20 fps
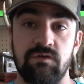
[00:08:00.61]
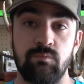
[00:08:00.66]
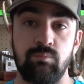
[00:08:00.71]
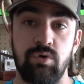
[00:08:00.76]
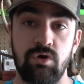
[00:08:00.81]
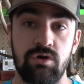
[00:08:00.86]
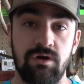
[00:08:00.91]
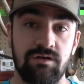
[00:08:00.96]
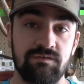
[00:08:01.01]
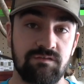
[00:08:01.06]
you
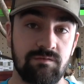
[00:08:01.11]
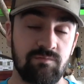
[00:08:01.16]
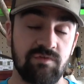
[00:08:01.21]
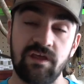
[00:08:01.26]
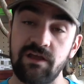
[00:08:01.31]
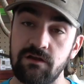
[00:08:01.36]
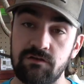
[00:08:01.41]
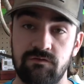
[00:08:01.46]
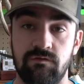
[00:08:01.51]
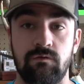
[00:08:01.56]
put on some
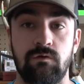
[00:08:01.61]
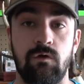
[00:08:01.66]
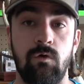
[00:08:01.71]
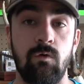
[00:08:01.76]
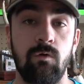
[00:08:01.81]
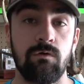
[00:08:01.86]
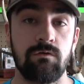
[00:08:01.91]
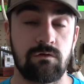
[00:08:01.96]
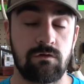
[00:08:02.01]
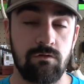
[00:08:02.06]
layers of
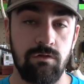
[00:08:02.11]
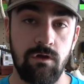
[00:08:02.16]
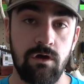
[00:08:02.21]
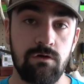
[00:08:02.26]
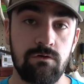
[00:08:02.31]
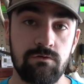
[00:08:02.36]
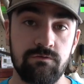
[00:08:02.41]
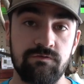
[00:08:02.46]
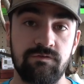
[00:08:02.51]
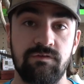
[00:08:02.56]

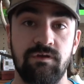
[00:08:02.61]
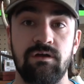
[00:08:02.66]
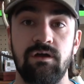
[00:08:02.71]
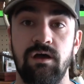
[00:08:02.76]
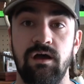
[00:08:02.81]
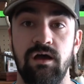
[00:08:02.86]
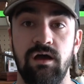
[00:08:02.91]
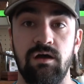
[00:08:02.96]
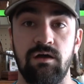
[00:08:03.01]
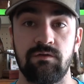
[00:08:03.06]
clothes,
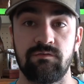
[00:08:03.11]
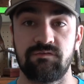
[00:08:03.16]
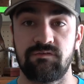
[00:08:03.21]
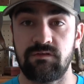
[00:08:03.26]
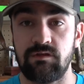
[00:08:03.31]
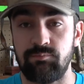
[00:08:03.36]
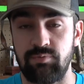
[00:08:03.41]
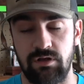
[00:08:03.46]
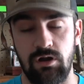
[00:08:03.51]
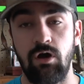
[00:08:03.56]

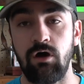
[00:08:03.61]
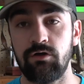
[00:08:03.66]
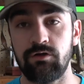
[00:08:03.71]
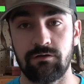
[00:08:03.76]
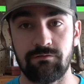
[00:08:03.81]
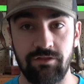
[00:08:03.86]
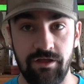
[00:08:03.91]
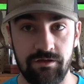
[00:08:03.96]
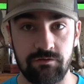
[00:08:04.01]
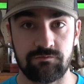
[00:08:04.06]
sleep in all
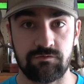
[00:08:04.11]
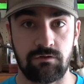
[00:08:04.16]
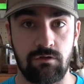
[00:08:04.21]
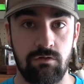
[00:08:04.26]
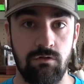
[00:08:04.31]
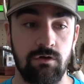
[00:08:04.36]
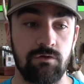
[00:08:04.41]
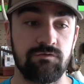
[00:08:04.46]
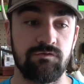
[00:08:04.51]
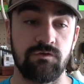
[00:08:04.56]
your layers of
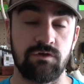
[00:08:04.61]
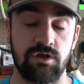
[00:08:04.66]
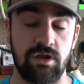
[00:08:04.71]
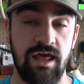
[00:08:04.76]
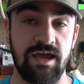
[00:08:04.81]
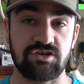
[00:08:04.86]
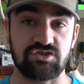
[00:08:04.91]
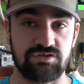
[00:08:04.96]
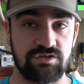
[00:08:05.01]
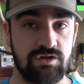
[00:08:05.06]
clothes, you can
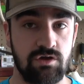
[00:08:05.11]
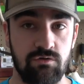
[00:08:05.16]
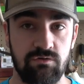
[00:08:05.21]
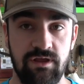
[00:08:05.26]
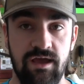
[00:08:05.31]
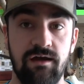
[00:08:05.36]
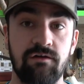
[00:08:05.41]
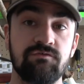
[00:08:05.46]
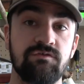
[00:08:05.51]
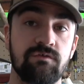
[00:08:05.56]
actually go
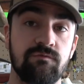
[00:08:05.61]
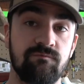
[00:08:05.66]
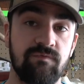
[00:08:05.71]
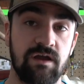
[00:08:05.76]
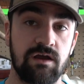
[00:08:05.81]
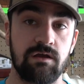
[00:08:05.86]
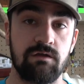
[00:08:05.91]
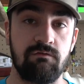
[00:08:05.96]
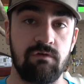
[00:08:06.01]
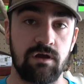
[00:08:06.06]
down to
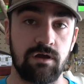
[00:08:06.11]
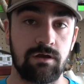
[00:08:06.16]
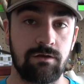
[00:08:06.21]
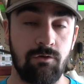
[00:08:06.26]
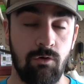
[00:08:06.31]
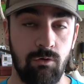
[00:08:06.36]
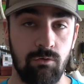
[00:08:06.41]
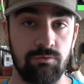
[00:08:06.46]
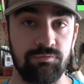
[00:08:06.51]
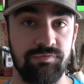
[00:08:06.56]
very, very
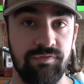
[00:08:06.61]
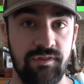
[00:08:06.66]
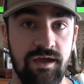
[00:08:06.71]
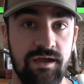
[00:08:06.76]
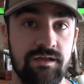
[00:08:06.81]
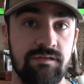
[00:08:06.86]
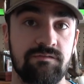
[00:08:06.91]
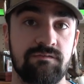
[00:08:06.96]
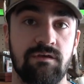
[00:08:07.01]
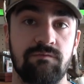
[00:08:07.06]
cold
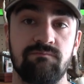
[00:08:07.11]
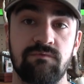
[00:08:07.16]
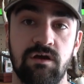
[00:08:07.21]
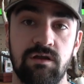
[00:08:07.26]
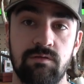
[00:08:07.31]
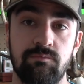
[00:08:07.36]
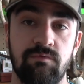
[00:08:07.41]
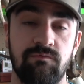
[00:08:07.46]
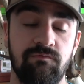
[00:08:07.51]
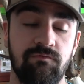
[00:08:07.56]
nights. I've
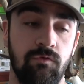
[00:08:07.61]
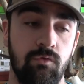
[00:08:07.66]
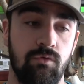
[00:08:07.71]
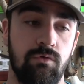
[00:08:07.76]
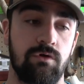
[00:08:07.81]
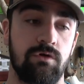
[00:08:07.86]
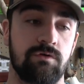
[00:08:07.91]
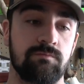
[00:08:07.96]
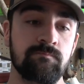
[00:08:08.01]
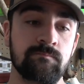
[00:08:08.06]
done it
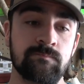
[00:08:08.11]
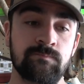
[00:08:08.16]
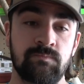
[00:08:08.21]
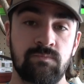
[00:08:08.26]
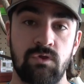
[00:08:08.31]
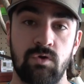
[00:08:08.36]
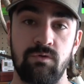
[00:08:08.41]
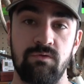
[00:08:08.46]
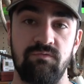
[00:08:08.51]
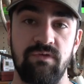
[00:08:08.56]
before.
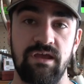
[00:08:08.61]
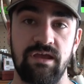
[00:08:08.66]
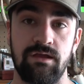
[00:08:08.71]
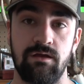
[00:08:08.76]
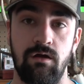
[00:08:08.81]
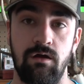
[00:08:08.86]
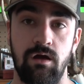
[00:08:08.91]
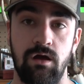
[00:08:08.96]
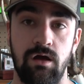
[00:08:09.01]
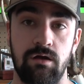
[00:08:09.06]
We've
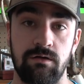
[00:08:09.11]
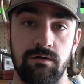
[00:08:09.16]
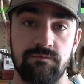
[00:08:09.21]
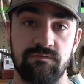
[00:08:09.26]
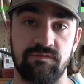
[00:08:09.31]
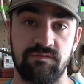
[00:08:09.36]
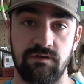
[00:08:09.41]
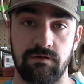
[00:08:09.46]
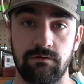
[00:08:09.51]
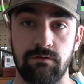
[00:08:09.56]
hit
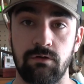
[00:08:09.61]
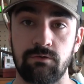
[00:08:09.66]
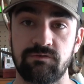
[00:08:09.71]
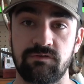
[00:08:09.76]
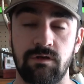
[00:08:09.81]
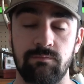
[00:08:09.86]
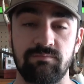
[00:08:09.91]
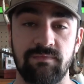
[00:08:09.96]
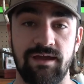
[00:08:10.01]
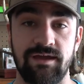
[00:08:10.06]
0
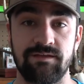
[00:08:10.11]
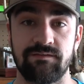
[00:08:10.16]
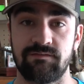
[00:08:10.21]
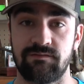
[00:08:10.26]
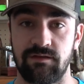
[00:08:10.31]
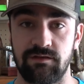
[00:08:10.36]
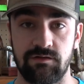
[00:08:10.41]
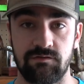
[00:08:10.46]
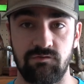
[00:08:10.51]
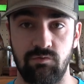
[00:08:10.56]
some
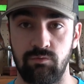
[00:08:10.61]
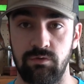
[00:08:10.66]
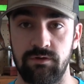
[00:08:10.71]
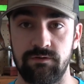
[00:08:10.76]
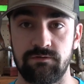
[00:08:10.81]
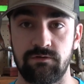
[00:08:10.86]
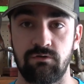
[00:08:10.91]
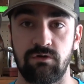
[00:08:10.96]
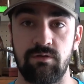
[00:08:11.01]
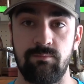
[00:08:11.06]
nights in a
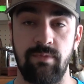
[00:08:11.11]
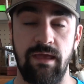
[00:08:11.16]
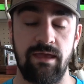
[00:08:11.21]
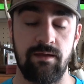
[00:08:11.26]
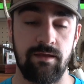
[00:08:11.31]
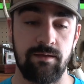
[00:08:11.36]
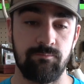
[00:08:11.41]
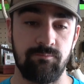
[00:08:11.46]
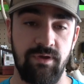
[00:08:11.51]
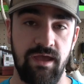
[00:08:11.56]
20-degree
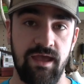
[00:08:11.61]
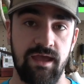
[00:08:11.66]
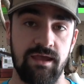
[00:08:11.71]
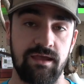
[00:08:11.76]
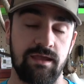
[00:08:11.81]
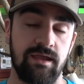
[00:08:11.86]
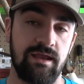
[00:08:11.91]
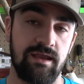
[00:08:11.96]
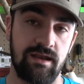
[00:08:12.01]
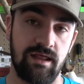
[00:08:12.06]

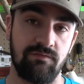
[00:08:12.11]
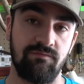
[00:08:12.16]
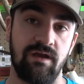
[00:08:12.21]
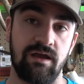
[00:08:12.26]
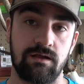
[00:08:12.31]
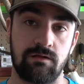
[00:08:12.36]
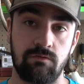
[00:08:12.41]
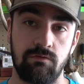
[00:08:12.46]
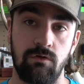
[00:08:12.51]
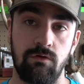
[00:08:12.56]
bag, and I've
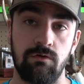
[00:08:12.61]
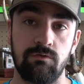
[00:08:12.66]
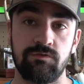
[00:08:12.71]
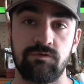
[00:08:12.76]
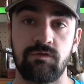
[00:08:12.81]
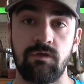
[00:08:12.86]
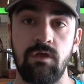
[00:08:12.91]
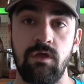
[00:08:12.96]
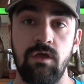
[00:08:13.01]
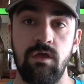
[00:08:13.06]
had
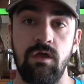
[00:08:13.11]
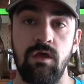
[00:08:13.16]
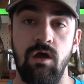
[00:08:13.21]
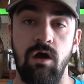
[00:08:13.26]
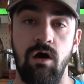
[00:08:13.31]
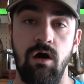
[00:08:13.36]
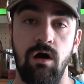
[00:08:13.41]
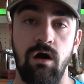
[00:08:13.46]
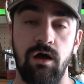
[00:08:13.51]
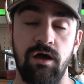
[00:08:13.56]
clothes
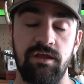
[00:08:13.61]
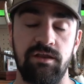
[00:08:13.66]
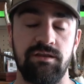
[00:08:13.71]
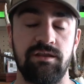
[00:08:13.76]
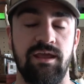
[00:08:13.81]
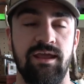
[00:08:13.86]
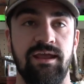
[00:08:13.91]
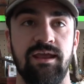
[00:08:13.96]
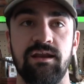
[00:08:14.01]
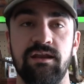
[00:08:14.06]

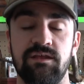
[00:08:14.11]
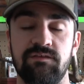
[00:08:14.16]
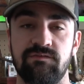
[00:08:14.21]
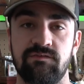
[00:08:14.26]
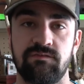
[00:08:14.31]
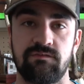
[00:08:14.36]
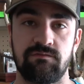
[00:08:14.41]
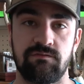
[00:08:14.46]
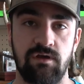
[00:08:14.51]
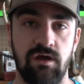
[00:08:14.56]
on, and
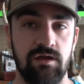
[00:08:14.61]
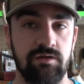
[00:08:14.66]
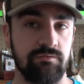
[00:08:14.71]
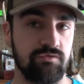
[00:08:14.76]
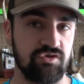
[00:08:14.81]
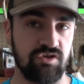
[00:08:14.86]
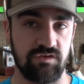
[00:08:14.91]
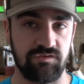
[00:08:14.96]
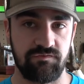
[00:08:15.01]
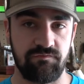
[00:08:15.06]
it's done
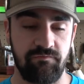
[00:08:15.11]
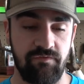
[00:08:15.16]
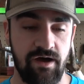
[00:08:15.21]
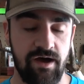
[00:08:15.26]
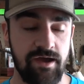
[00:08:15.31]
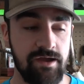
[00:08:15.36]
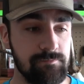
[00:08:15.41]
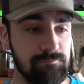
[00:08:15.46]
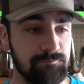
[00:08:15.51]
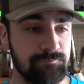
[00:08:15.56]
just
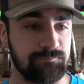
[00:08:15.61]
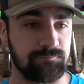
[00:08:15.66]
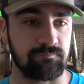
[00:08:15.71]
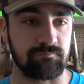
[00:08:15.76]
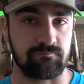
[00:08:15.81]
fine.